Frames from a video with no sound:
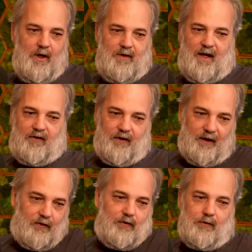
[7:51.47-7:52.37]
That's
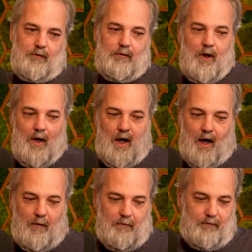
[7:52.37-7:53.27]
linked to
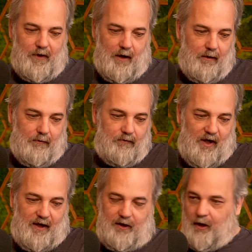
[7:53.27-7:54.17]

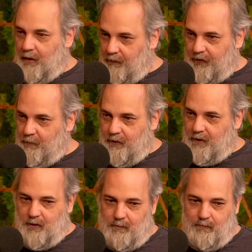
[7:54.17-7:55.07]
taking care of someone
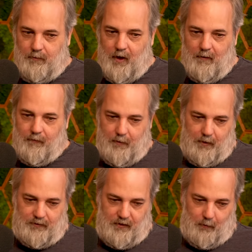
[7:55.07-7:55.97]
that you love the
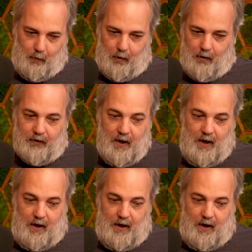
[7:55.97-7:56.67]
most in the world.